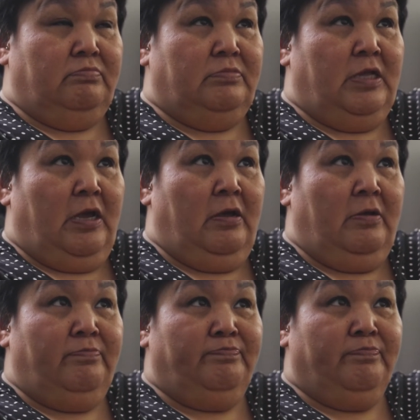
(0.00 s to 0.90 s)

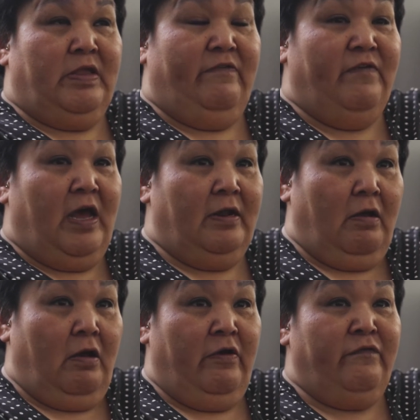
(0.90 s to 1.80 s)
the fat
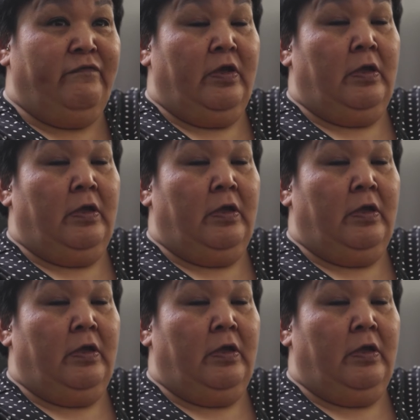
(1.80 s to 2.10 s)
off.